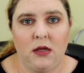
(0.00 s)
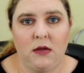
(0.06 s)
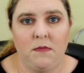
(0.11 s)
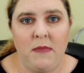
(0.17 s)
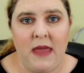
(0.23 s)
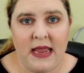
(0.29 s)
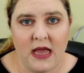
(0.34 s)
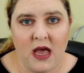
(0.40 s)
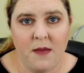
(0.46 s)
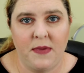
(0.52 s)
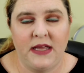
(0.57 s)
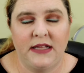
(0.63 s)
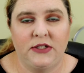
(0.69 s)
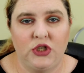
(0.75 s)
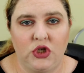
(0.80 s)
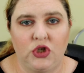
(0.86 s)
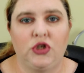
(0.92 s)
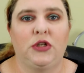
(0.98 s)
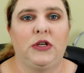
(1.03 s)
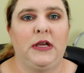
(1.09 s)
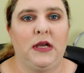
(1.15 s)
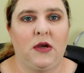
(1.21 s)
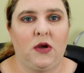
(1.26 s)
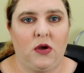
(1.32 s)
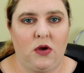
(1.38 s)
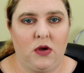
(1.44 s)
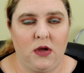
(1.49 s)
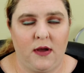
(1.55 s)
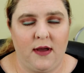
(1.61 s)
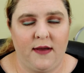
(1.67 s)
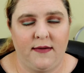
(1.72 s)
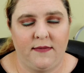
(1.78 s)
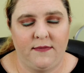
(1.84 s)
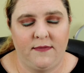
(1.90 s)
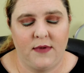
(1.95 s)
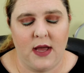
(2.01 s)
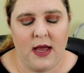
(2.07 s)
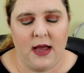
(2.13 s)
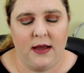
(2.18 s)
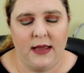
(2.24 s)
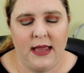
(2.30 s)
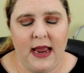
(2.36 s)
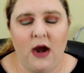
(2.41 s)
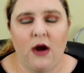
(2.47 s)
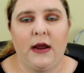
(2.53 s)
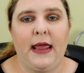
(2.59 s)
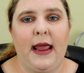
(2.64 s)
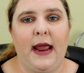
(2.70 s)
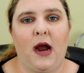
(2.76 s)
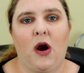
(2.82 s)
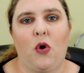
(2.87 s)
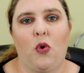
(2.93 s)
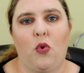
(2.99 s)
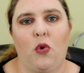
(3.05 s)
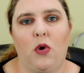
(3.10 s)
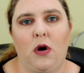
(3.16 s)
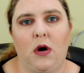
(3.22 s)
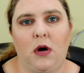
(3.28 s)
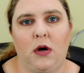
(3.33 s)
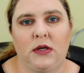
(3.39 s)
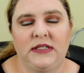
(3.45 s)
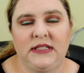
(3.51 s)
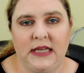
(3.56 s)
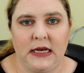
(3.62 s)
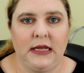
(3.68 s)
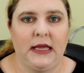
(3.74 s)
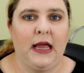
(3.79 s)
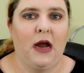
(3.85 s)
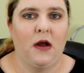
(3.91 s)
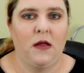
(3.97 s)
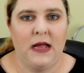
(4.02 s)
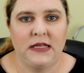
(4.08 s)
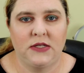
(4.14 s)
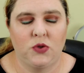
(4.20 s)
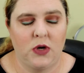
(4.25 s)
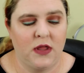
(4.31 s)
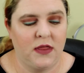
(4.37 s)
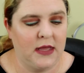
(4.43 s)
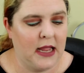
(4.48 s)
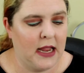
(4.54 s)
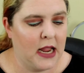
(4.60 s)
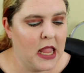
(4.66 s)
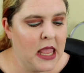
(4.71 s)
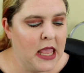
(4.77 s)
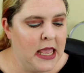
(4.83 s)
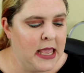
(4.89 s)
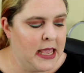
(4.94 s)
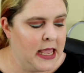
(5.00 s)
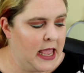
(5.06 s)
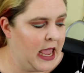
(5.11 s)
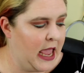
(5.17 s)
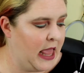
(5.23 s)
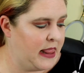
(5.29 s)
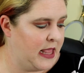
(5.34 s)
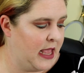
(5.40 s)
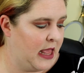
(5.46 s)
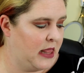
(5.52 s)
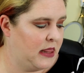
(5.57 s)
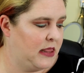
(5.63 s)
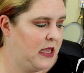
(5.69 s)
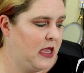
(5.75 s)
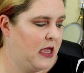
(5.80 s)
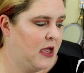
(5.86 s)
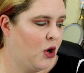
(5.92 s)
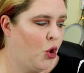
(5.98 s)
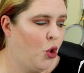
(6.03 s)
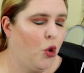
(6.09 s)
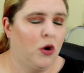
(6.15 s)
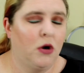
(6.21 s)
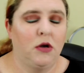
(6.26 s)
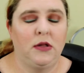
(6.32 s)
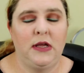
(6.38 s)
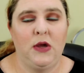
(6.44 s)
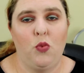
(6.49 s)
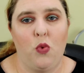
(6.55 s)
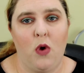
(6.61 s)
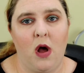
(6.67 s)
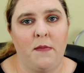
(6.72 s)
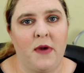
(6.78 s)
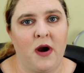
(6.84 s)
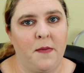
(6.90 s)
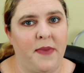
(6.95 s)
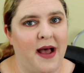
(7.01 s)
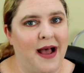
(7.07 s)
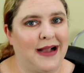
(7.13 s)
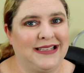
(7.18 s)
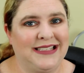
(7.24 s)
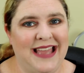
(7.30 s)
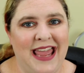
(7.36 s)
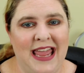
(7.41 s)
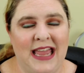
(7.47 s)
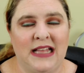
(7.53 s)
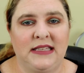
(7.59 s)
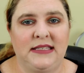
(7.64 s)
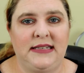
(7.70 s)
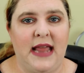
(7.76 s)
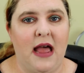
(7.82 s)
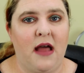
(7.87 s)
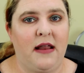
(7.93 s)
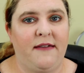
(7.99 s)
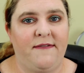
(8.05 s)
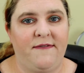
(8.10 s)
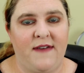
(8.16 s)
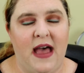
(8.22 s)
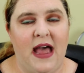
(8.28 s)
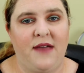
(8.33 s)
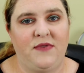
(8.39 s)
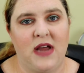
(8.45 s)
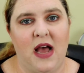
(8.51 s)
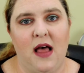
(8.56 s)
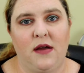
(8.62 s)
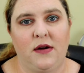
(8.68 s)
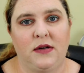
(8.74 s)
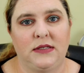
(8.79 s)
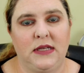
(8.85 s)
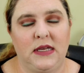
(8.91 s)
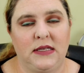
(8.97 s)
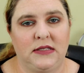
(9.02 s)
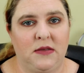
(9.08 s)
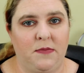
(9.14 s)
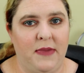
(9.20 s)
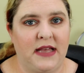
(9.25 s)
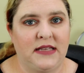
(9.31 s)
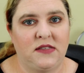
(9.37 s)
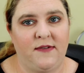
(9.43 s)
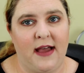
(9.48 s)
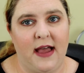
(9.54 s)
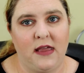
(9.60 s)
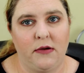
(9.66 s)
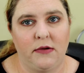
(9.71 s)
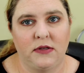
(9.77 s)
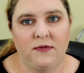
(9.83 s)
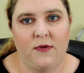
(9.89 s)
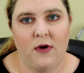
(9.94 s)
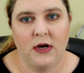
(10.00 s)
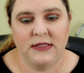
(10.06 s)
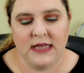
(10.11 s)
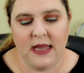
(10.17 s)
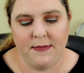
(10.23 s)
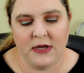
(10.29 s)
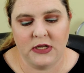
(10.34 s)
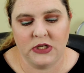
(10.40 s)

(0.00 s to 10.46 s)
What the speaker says: makeup. It's usually hair care or skin care, that sort of thing. And then the quarterly Walmart box, hands down at $5, is the best value as far as I'm